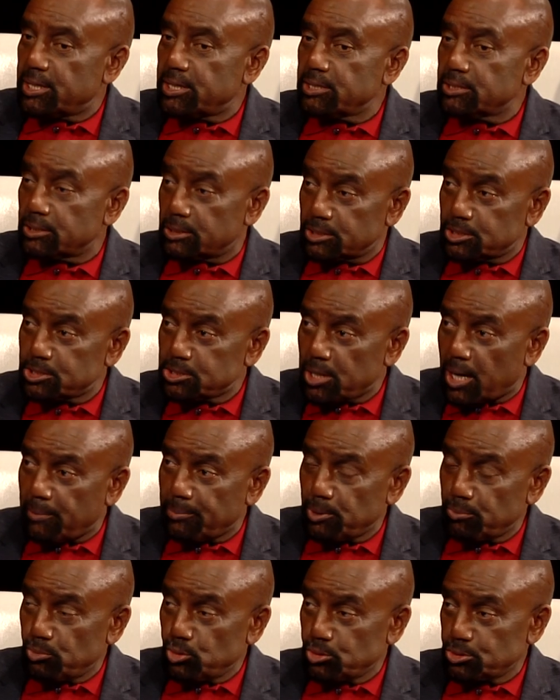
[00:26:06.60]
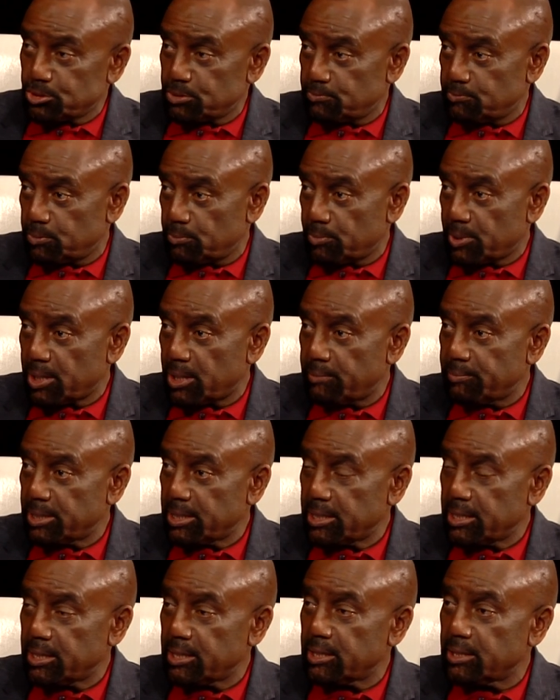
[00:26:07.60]
that he's going to stop the Muslims from coming
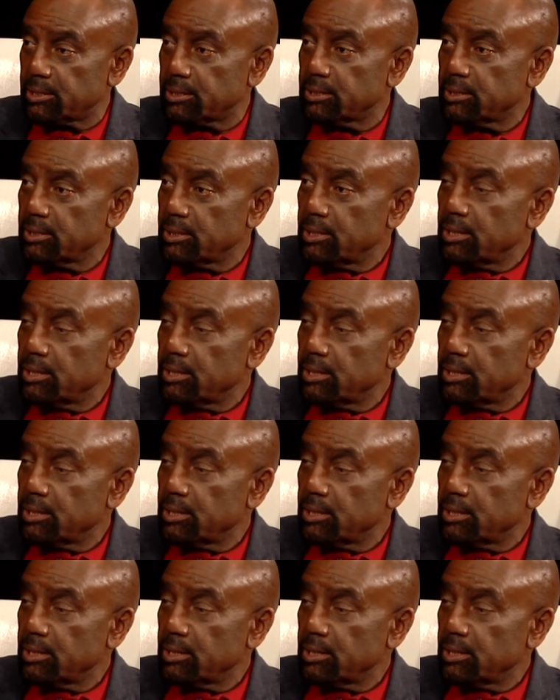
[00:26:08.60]
in